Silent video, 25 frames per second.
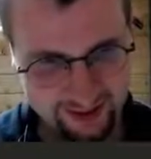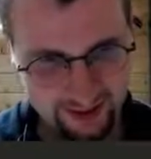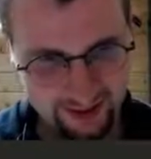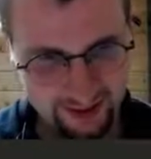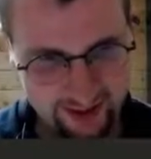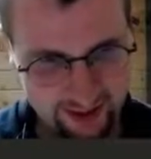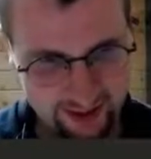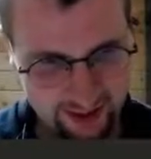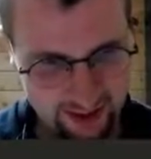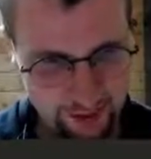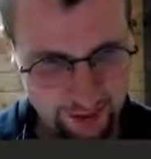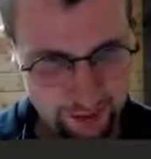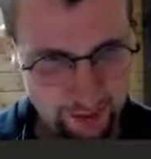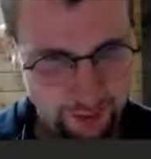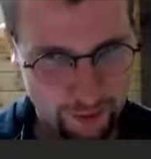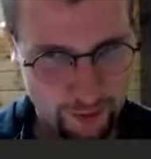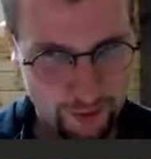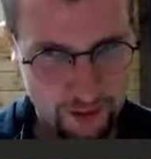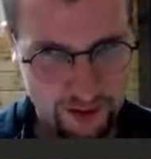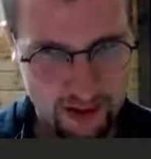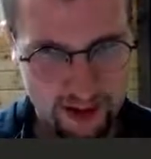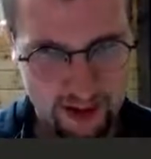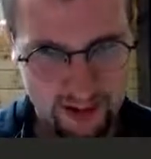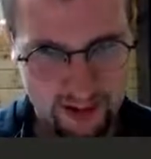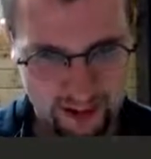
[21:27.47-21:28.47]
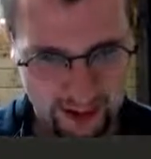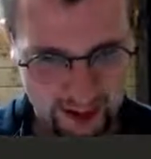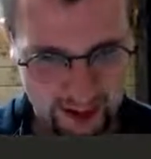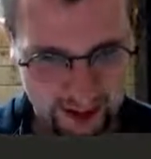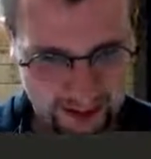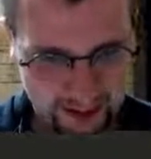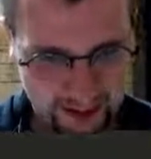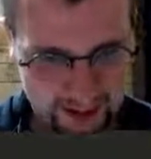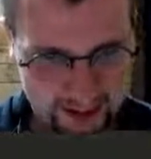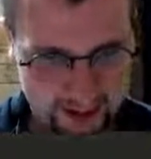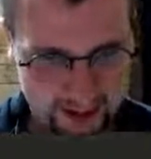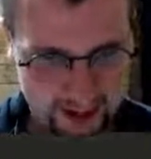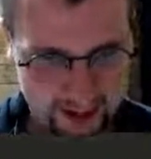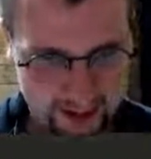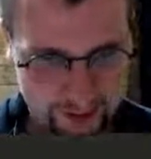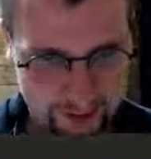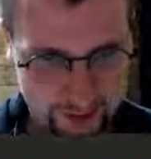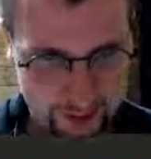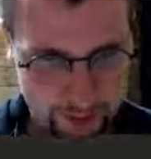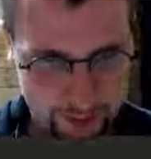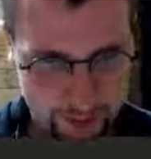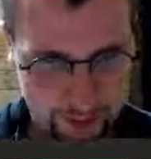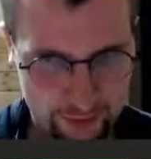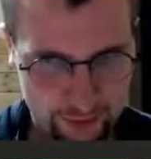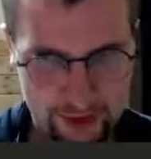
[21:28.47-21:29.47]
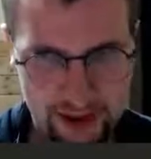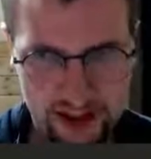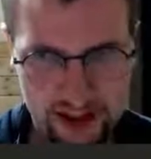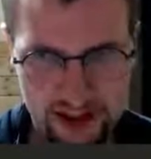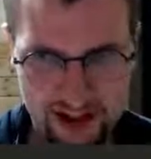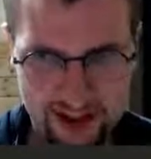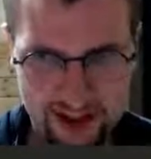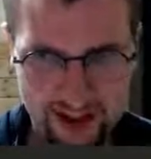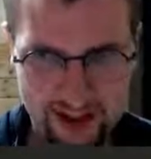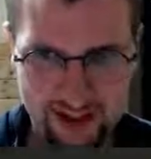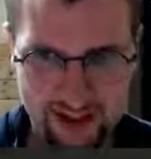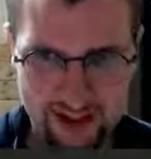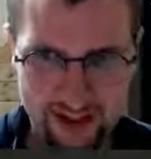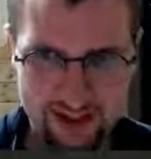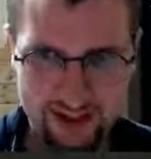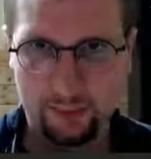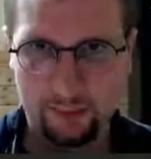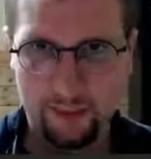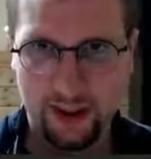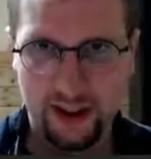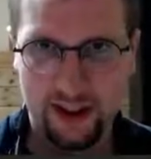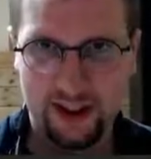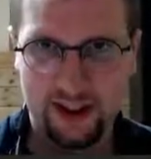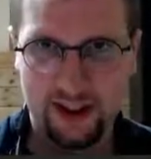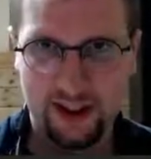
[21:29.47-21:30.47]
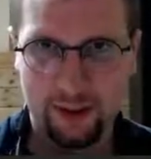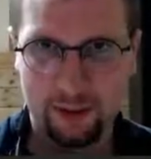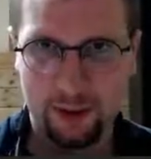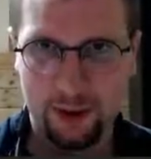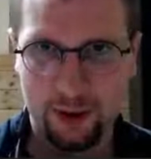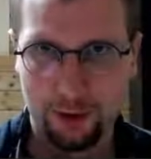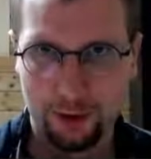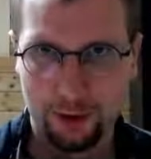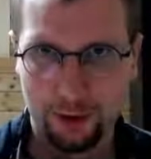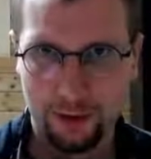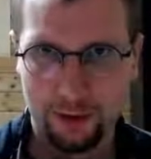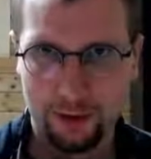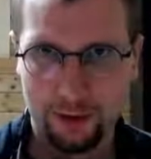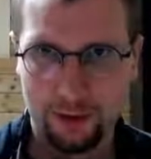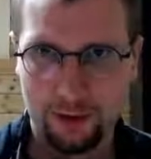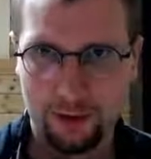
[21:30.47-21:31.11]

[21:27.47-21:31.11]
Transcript: On the front end, like the entire thing would freeze. My exceptional code.